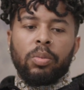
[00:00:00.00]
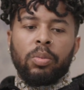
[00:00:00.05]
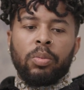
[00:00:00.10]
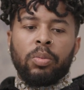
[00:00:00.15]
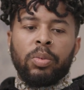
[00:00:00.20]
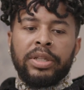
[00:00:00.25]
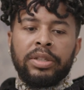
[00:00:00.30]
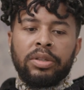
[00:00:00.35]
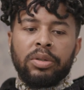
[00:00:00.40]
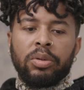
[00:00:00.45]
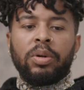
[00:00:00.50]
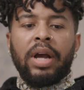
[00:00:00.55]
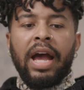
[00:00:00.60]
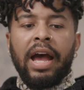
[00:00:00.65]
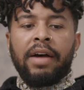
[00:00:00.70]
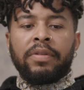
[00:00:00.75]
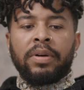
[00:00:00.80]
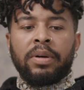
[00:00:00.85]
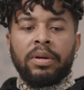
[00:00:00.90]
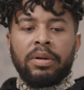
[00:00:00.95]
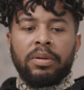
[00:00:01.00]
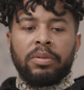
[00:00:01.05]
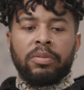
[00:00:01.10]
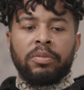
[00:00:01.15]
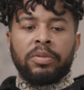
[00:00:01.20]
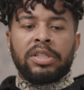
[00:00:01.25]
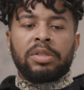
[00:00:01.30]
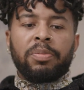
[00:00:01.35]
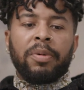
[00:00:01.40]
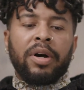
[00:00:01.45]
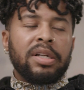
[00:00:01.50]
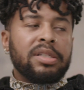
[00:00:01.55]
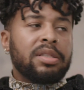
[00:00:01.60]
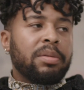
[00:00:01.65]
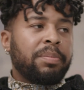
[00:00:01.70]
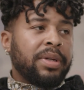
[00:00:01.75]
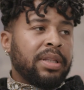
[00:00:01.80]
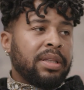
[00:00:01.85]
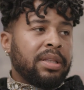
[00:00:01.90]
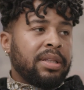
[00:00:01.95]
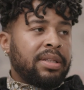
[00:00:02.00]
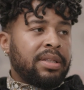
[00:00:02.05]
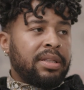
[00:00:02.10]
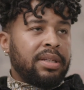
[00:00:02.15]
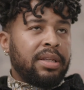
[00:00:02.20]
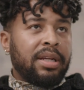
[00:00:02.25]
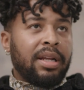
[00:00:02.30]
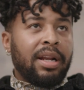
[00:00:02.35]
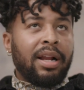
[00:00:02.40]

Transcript: we do have a responsibility,